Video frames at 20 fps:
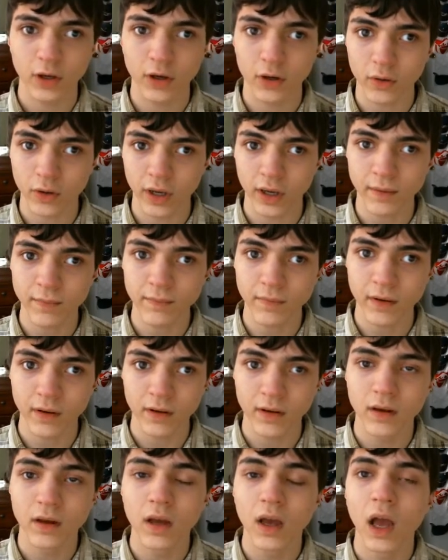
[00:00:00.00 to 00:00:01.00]
Okay,
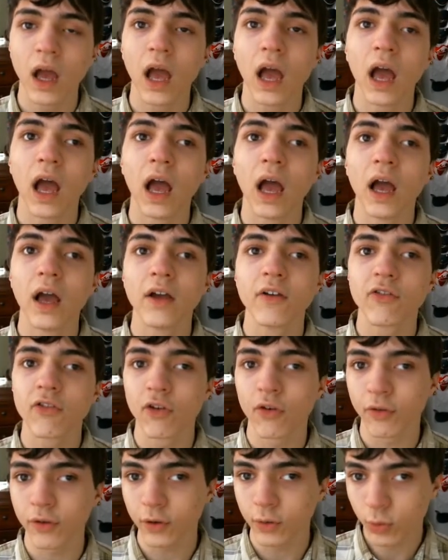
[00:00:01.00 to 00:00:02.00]

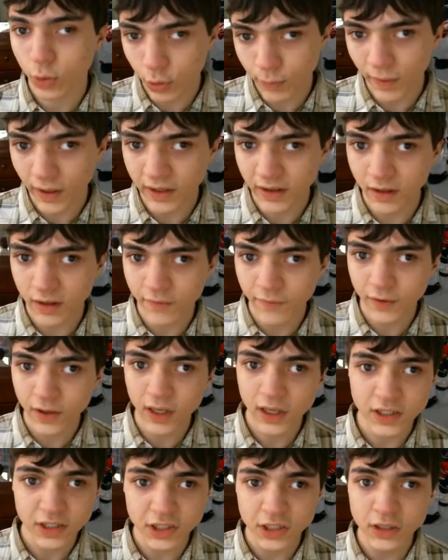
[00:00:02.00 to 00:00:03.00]
so the group
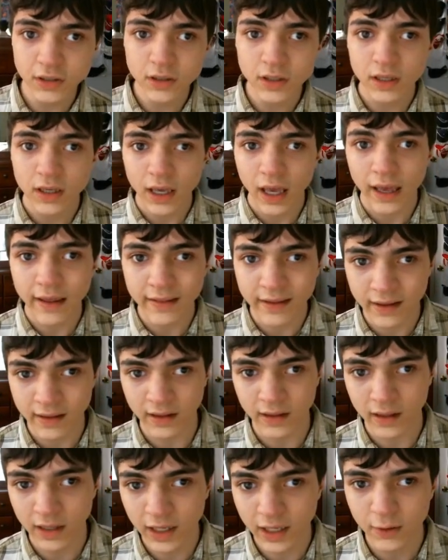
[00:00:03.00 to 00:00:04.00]
identification, and then
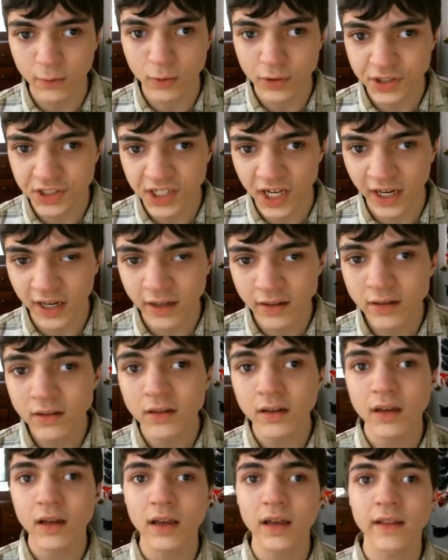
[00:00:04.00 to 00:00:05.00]
an equal sign,
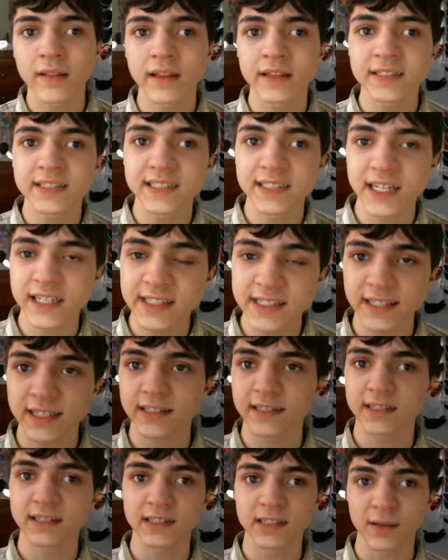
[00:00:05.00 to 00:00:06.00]
and then sets it
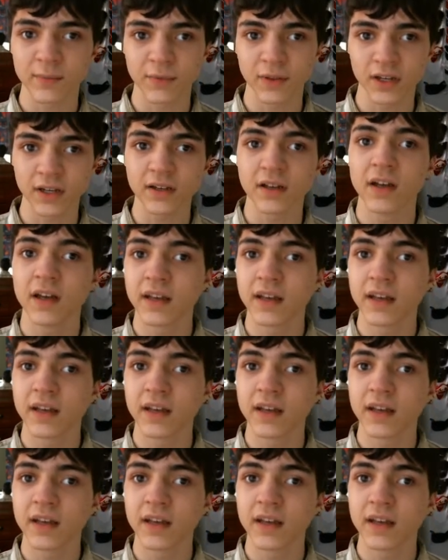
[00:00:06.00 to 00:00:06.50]
to something.